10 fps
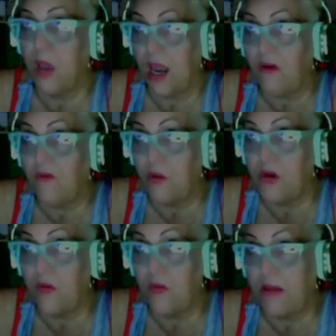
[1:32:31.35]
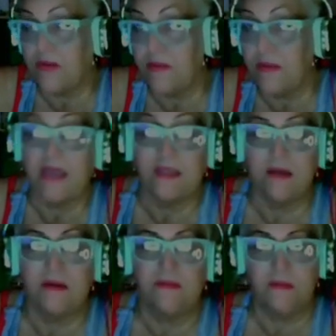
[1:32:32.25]
careful when you're around them, as
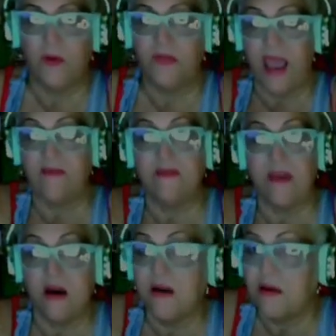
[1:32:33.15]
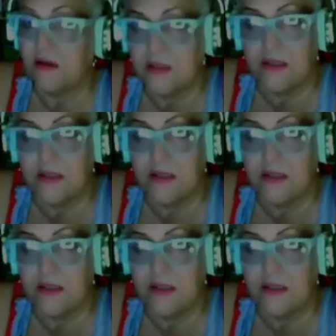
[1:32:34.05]
in when they have young.